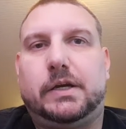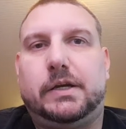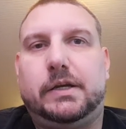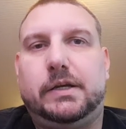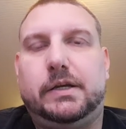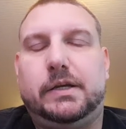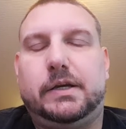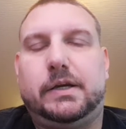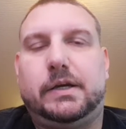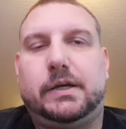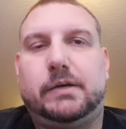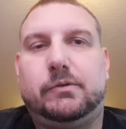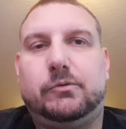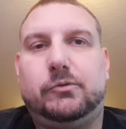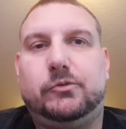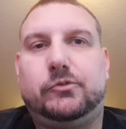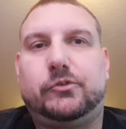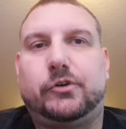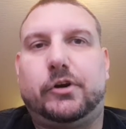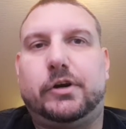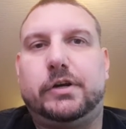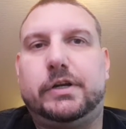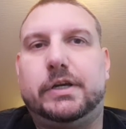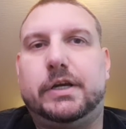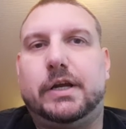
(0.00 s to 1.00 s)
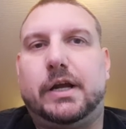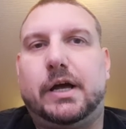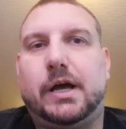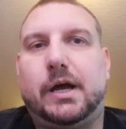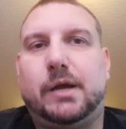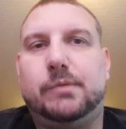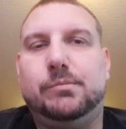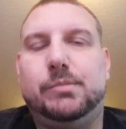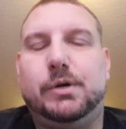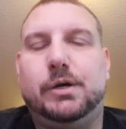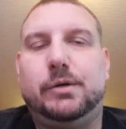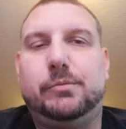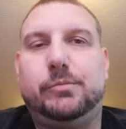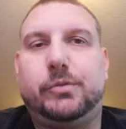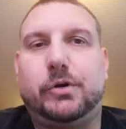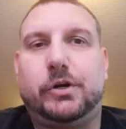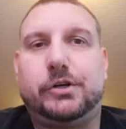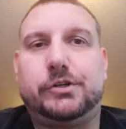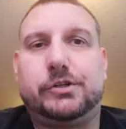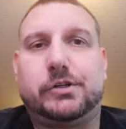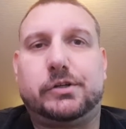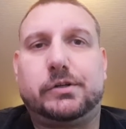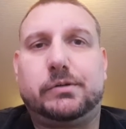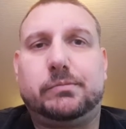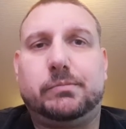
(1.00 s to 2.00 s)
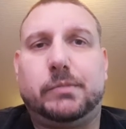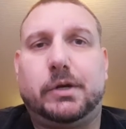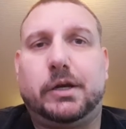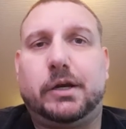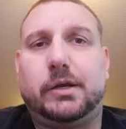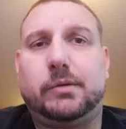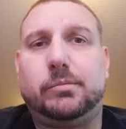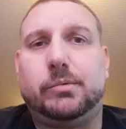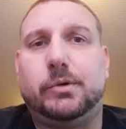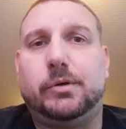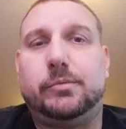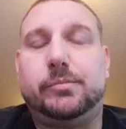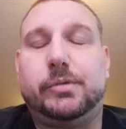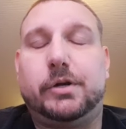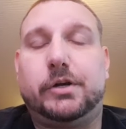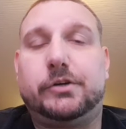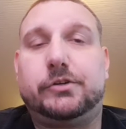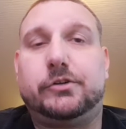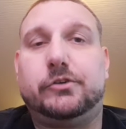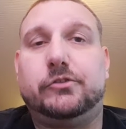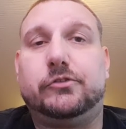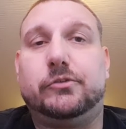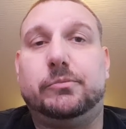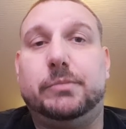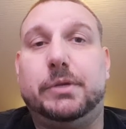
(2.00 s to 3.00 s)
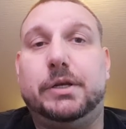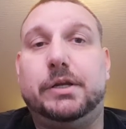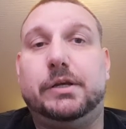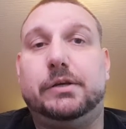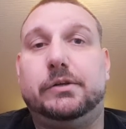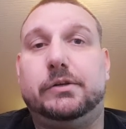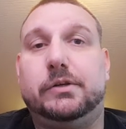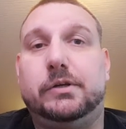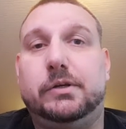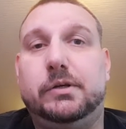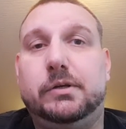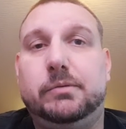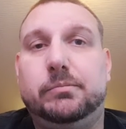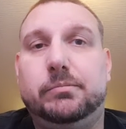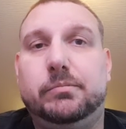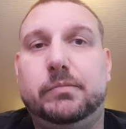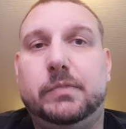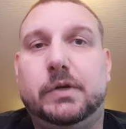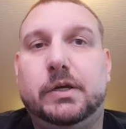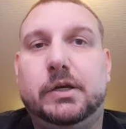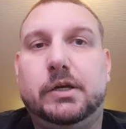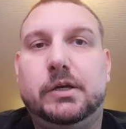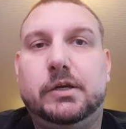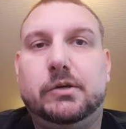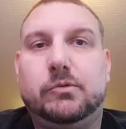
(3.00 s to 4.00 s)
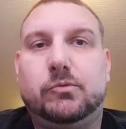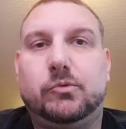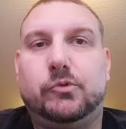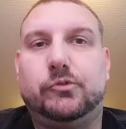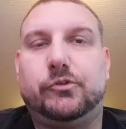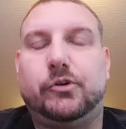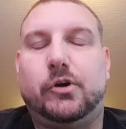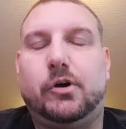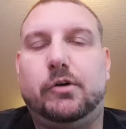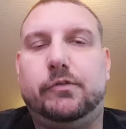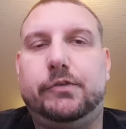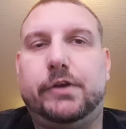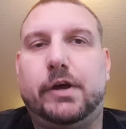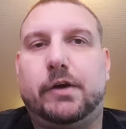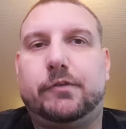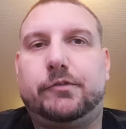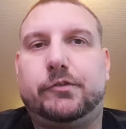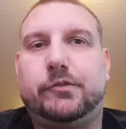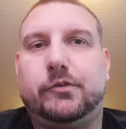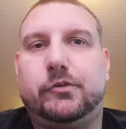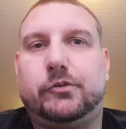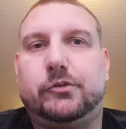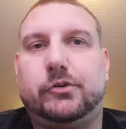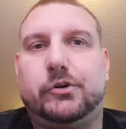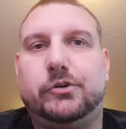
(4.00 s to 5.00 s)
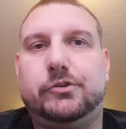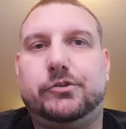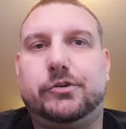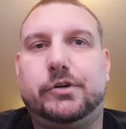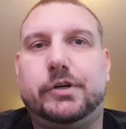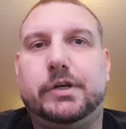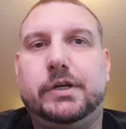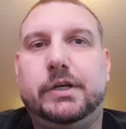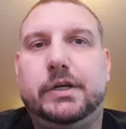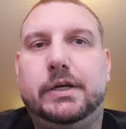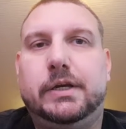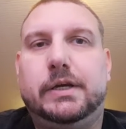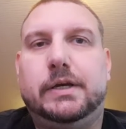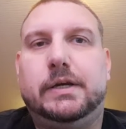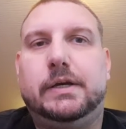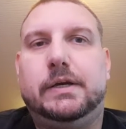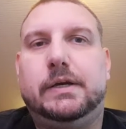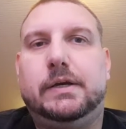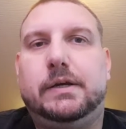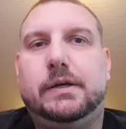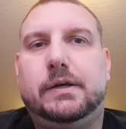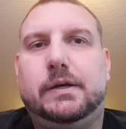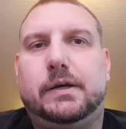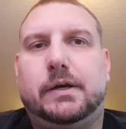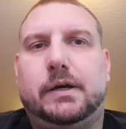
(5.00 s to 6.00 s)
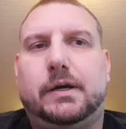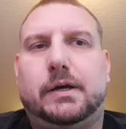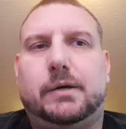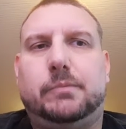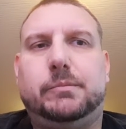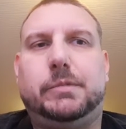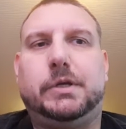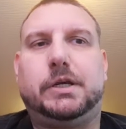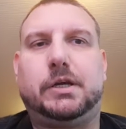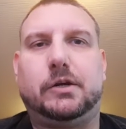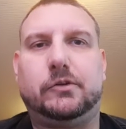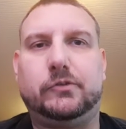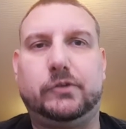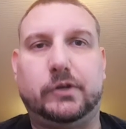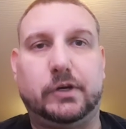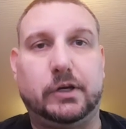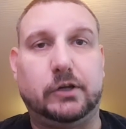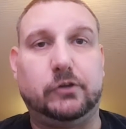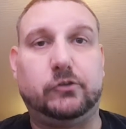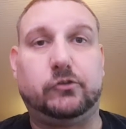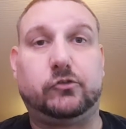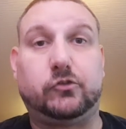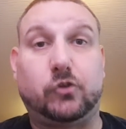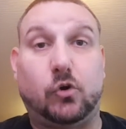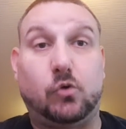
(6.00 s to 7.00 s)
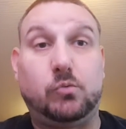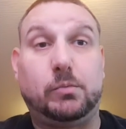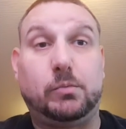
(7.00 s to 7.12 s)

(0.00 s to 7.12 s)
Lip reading: I was starting to get high blood pressure. My high blood pressure is immediately resolved after surgery. Because they did